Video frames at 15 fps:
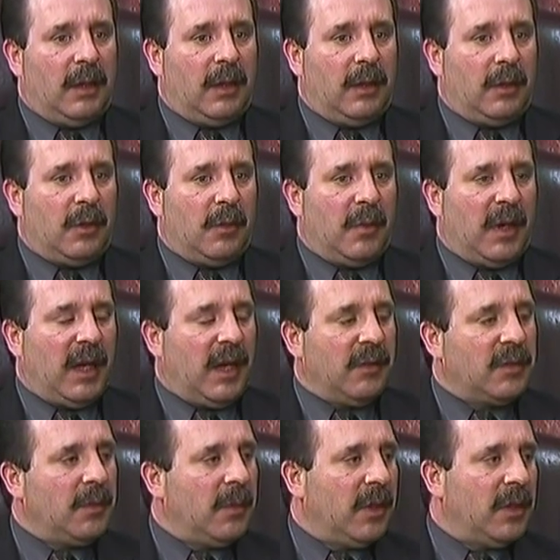you might
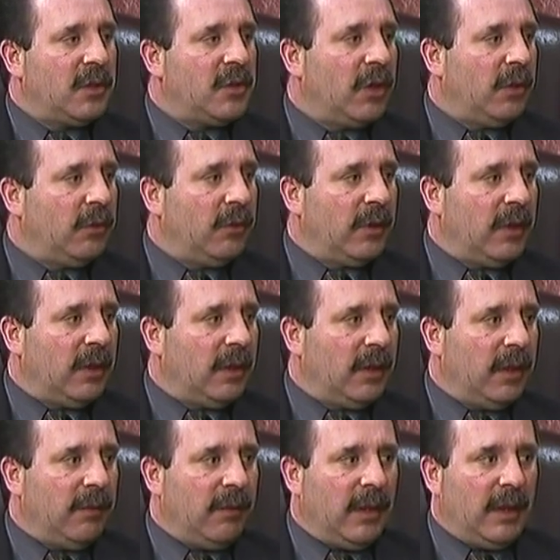have some of the children
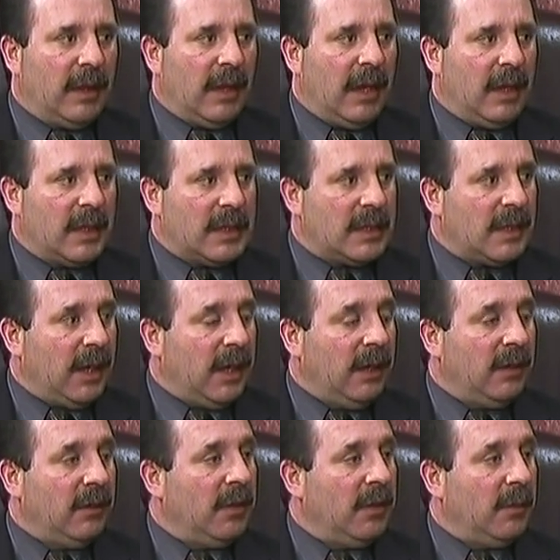living out of
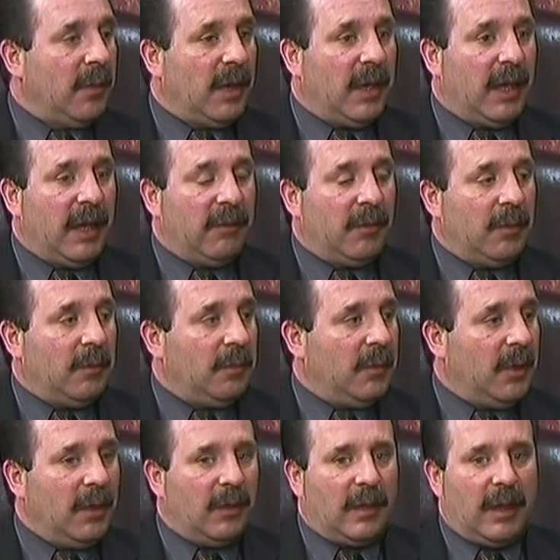state. You might have them,
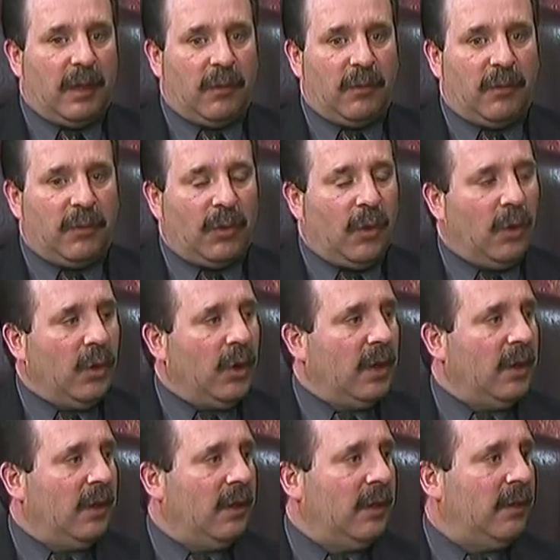down in
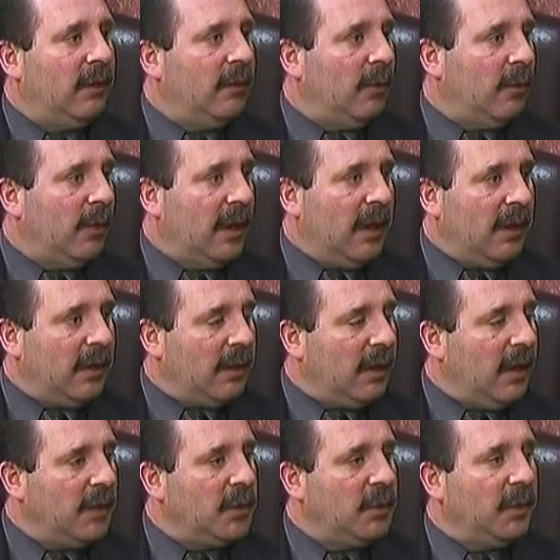Florida or out of the
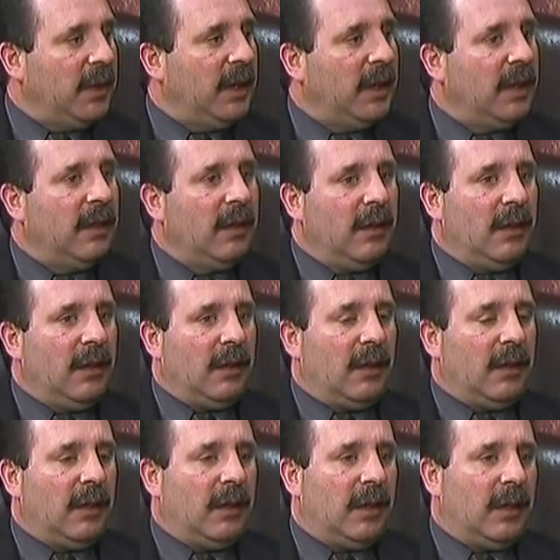country.
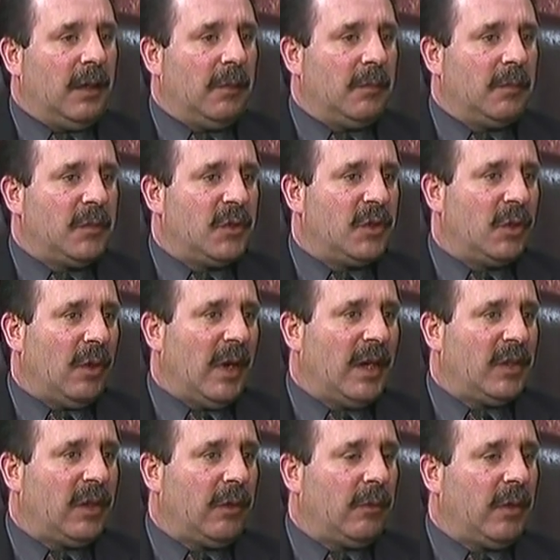So I
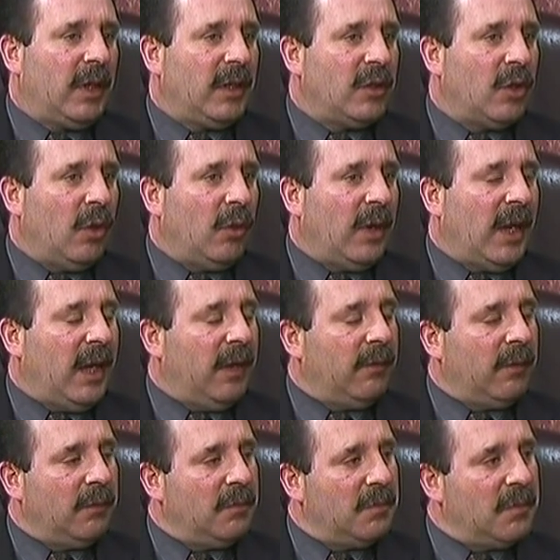generally don't have
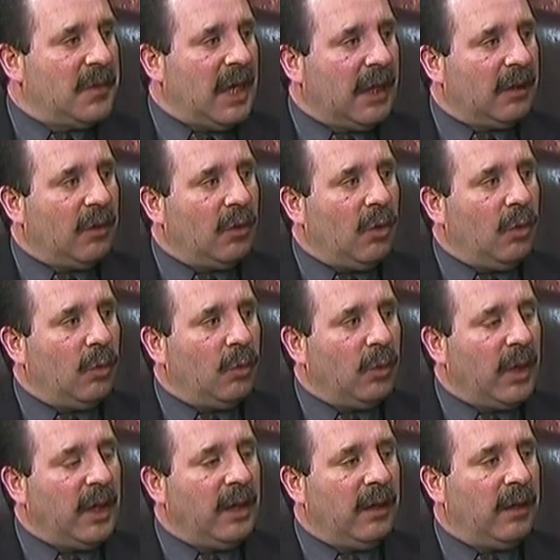a technical
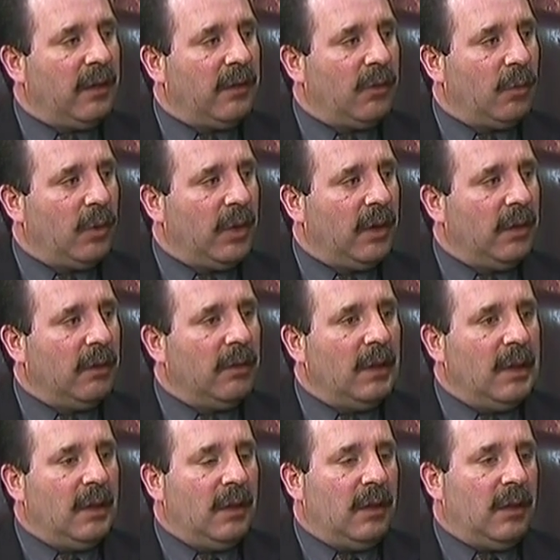reading of the will.
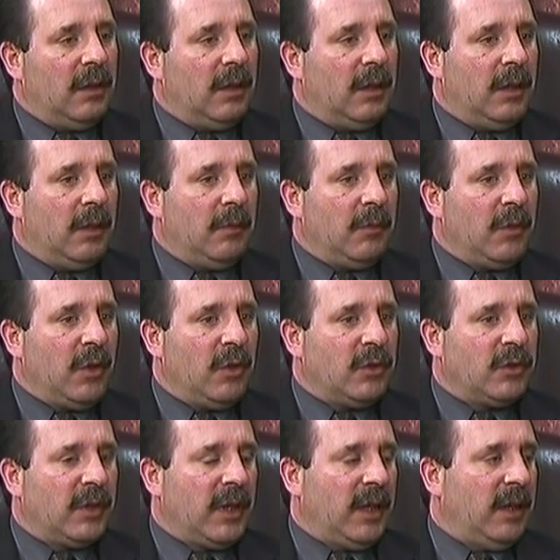
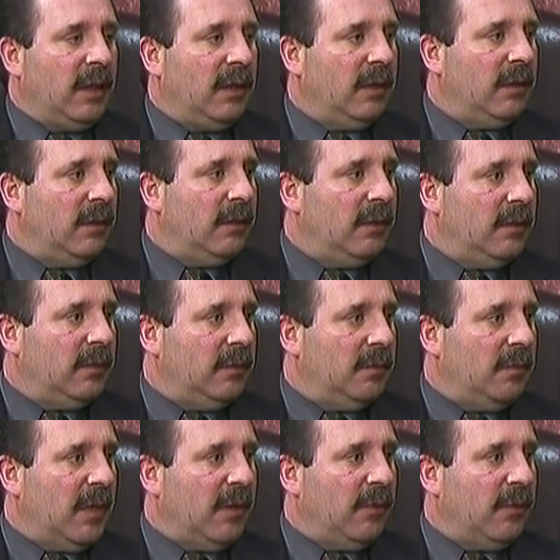Usually, my